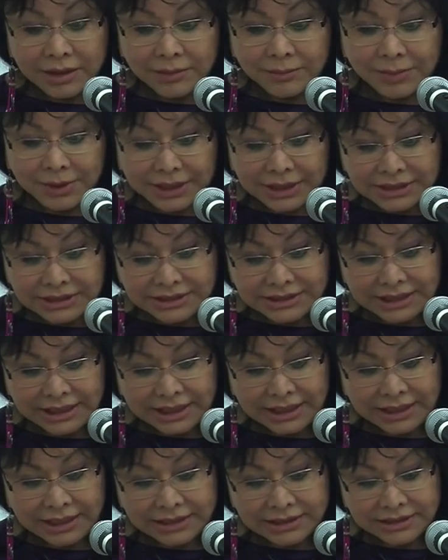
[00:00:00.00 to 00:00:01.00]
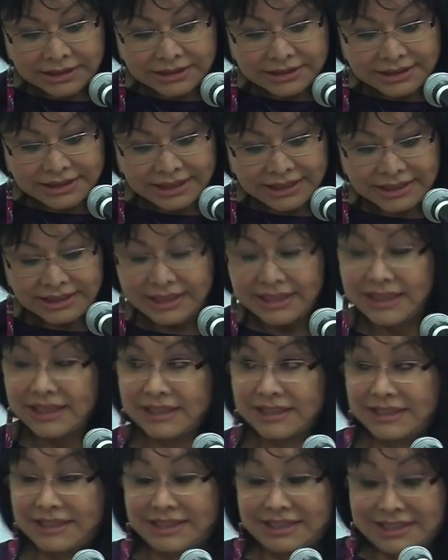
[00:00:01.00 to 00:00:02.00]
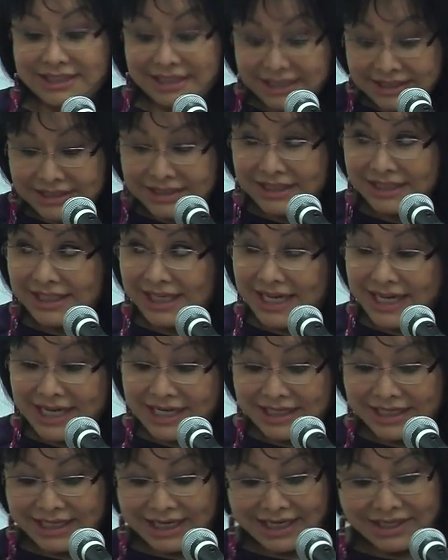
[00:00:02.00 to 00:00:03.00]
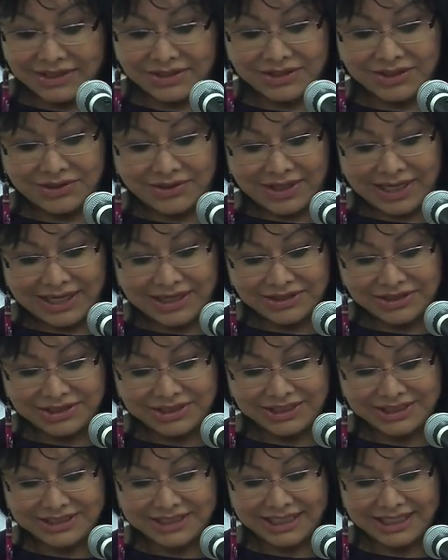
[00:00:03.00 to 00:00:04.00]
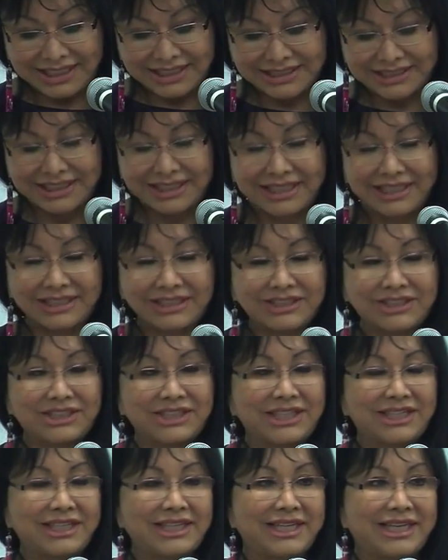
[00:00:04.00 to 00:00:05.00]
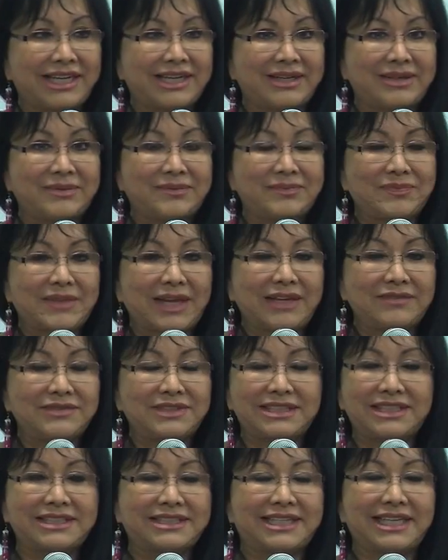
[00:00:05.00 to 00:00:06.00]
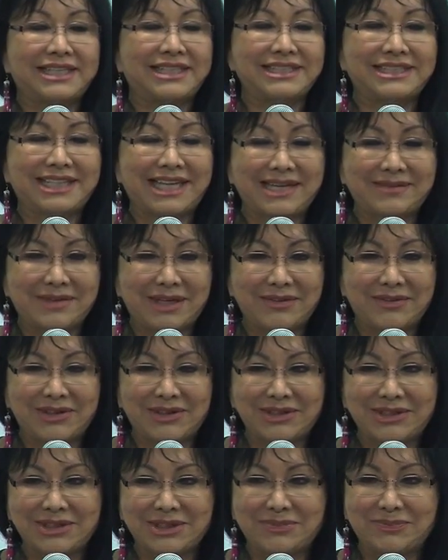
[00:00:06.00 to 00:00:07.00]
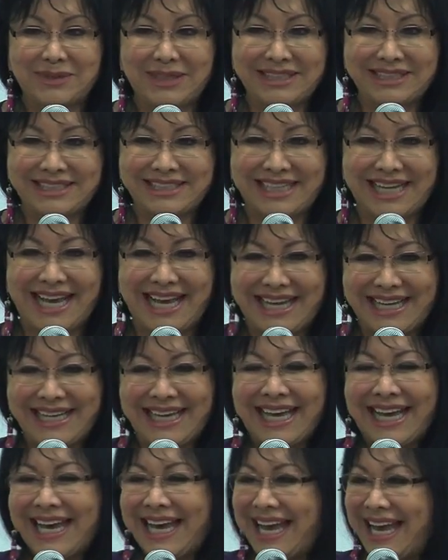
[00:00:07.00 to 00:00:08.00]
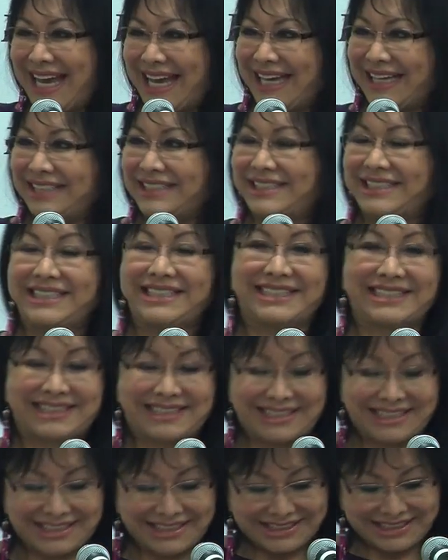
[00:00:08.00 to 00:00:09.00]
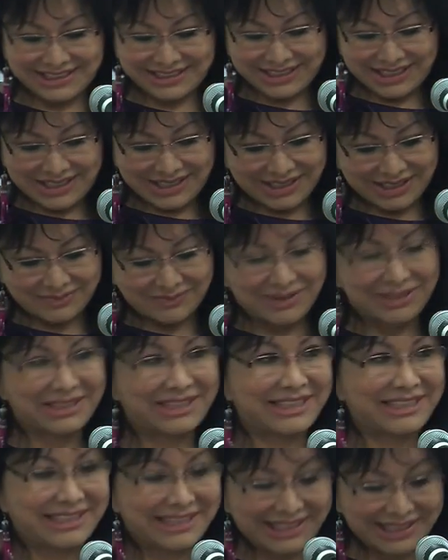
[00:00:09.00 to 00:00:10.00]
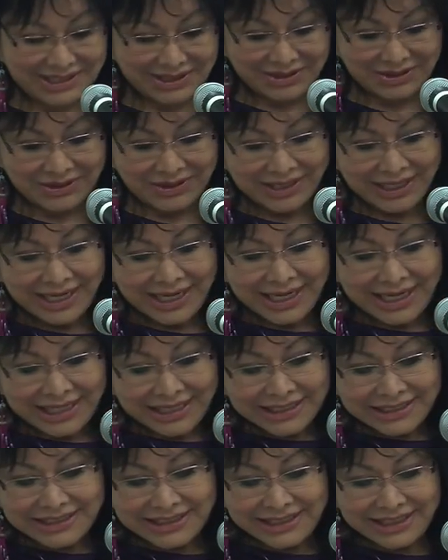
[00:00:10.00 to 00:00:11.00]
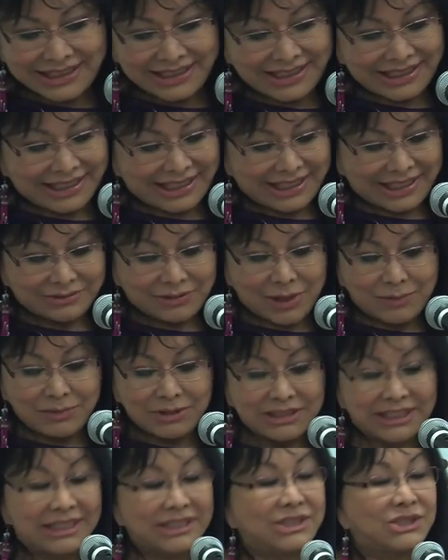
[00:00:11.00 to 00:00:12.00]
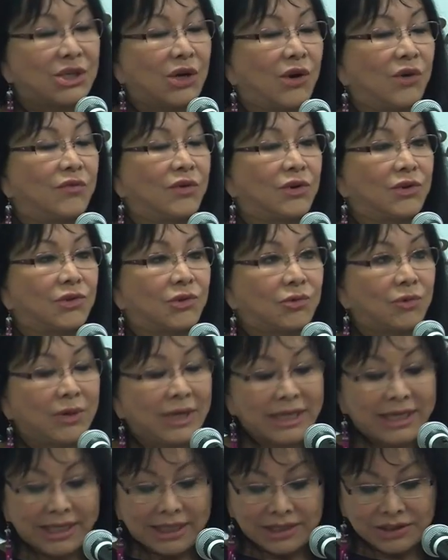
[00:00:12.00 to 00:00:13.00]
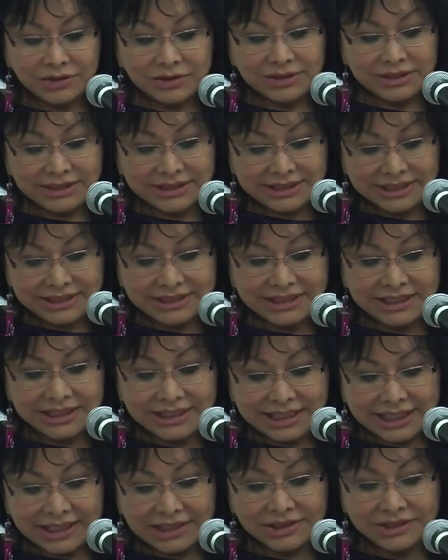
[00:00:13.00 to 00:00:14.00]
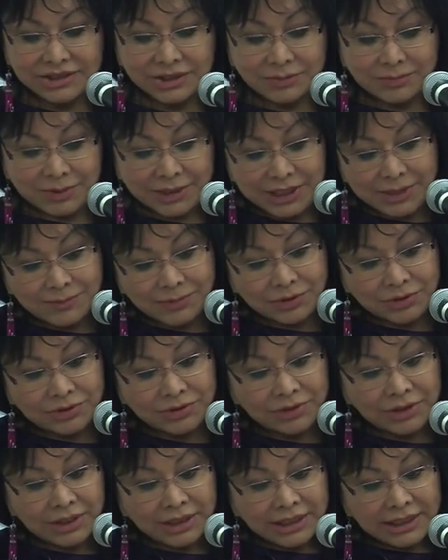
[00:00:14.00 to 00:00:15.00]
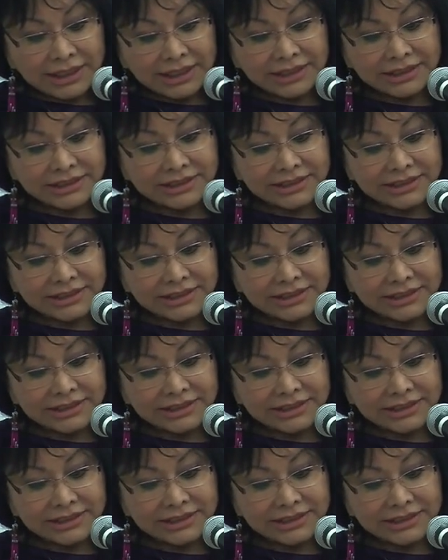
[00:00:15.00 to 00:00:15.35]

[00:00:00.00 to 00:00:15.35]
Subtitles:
But Cindy is sick today. I don't know how she does it. This is the second time I've heard her speak today, and she is sick as a dog, but she's here. She represents over 360,000 people in